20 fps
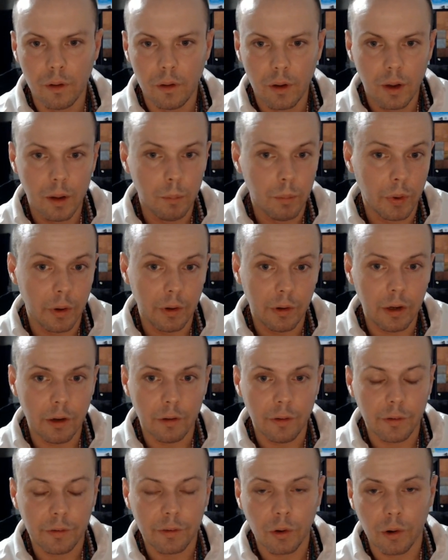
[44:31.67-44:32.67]
But
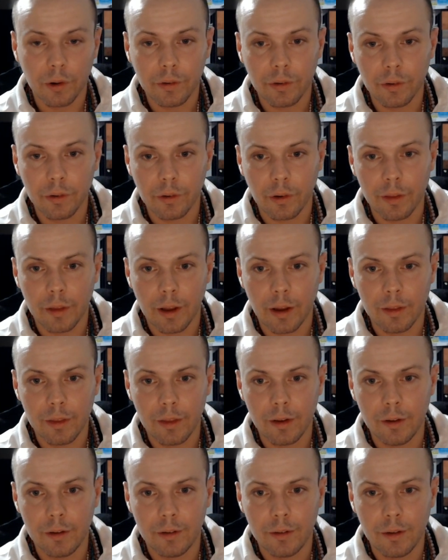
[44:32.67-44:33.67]
the sources on that,
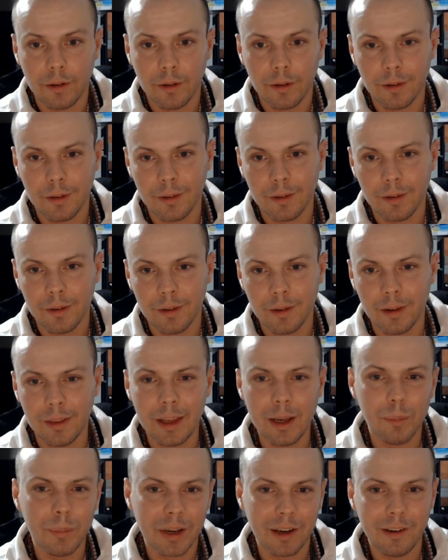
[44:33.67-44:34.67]
and the
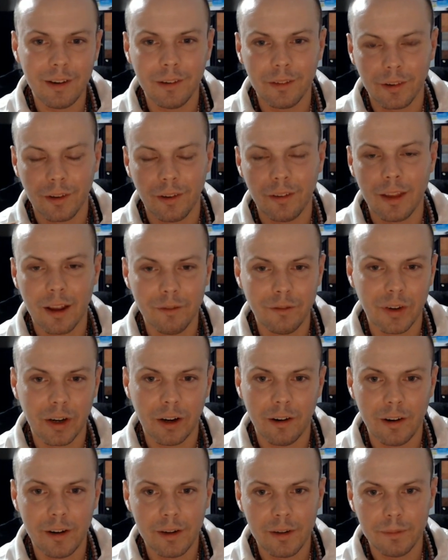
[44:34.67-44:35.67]
opinions on that
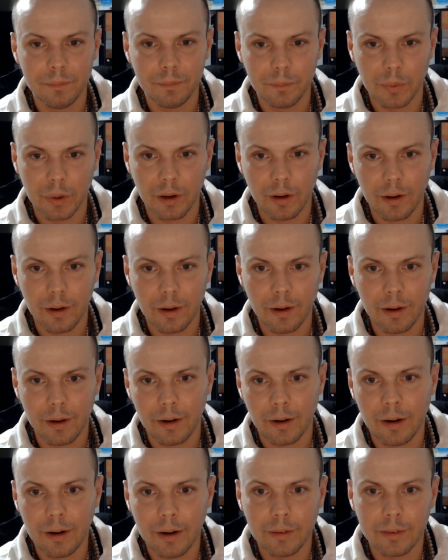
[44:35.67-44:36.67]
vary. But
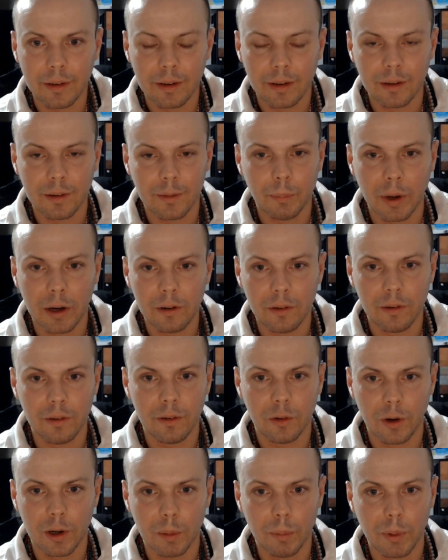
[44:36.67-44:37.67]
I think it's better to
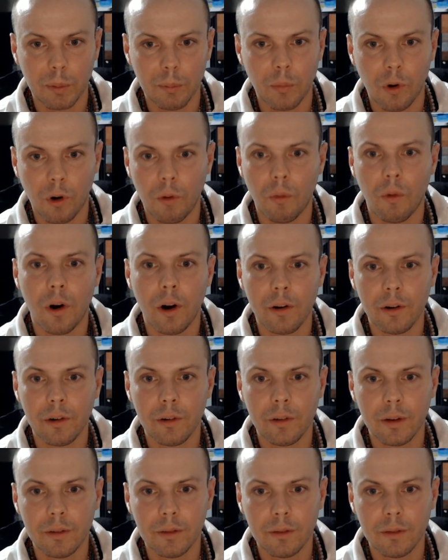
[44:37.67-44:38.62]
drink a bit more water than